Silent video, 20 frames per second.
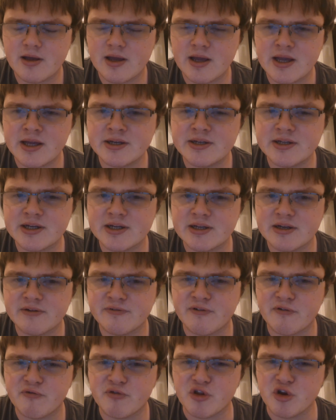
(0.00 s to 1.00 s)
indicative
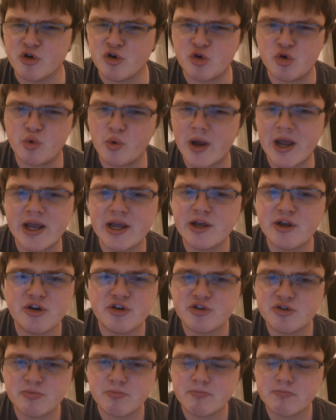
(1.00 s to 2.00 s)
of the New
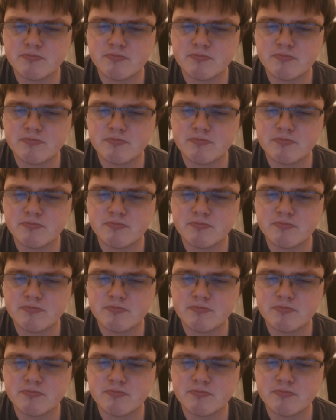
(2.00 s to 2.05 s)
Age